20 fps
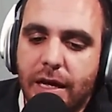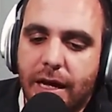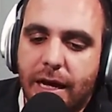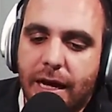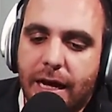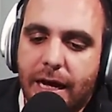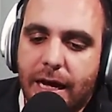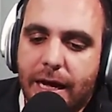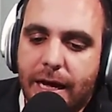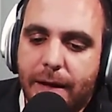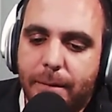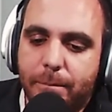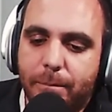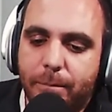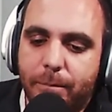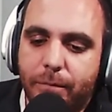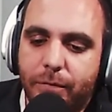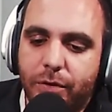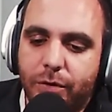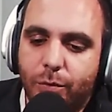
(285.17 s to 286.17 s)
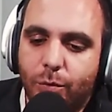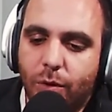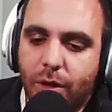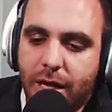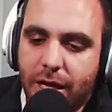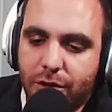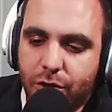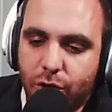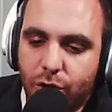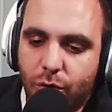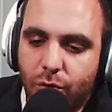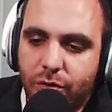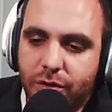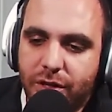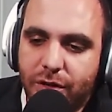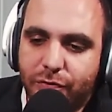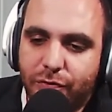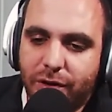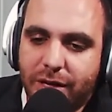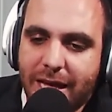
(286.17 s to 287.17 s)
We'll get to know the
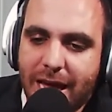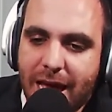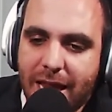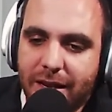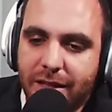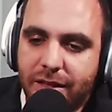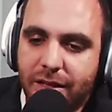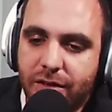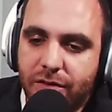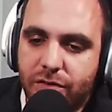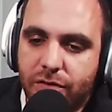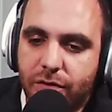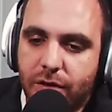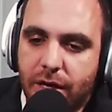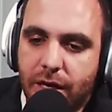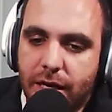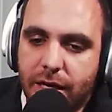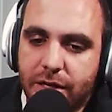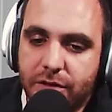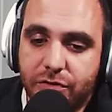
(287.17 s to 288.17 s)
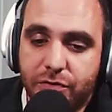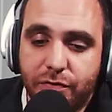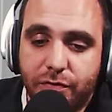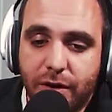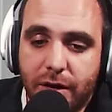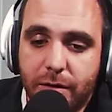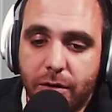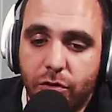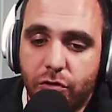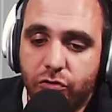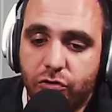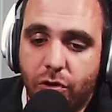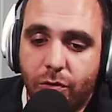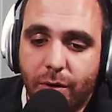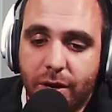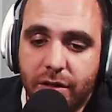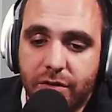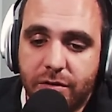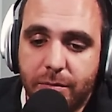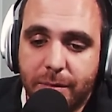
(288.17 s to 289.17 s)
different candidates. It's fun. There's
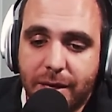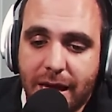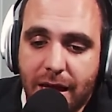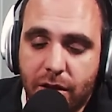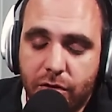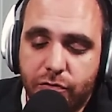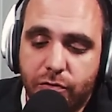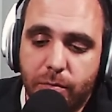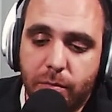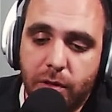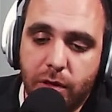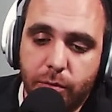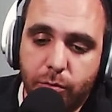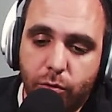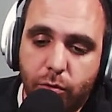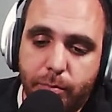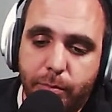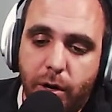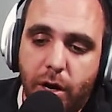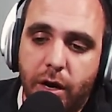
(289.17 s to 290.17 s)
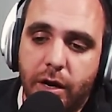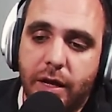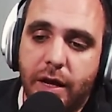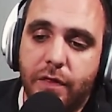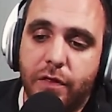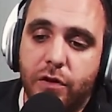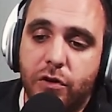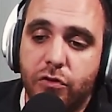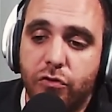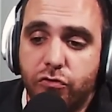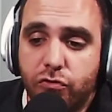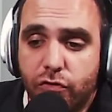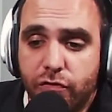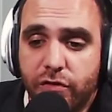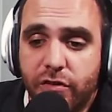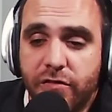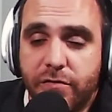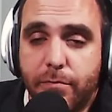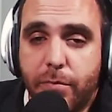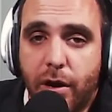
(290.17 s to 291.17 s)
already some candidates from the Liberal Party and the
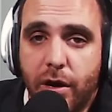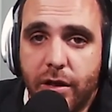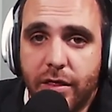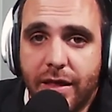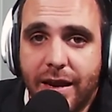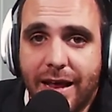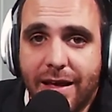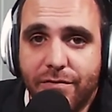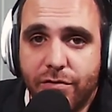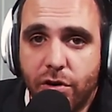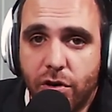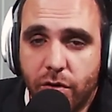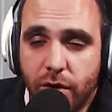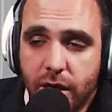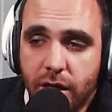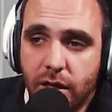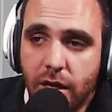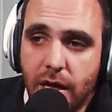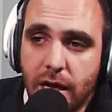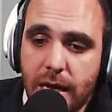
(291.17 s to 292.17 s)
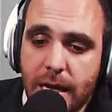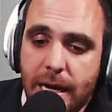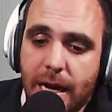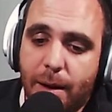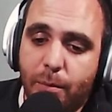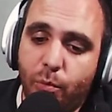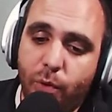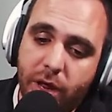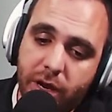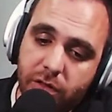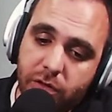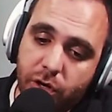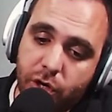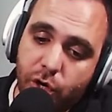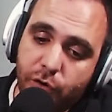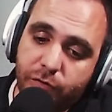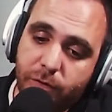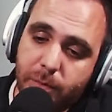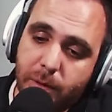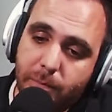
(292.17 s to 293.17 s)
Conservative Party that have agreed. I'm waiting to
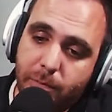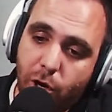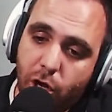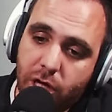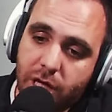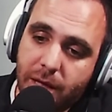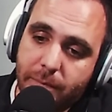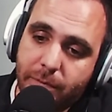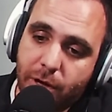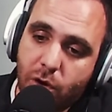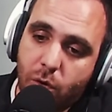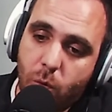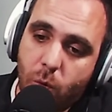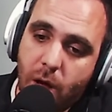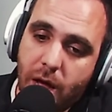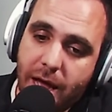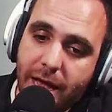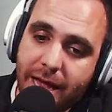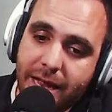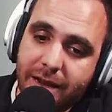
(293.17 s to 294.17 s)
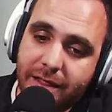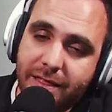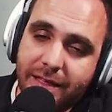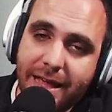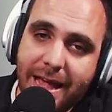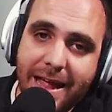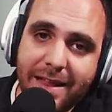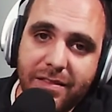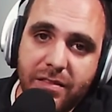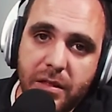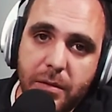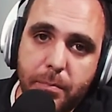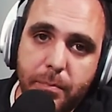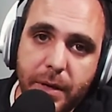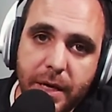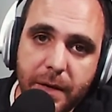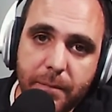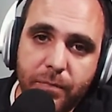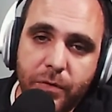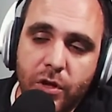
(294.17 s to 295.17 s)
hear from the Bloc Québécois and the
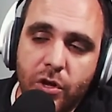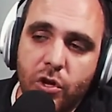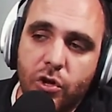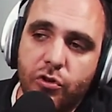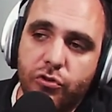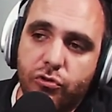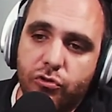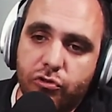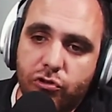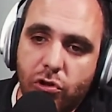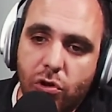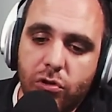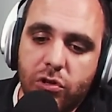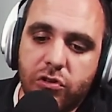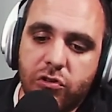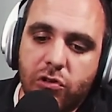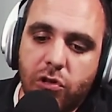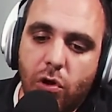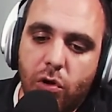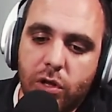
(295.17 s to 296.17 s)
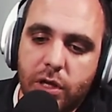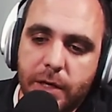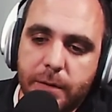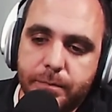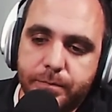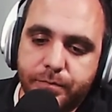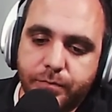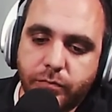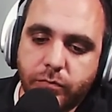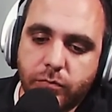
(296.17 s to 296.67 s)
NDP. So slowly,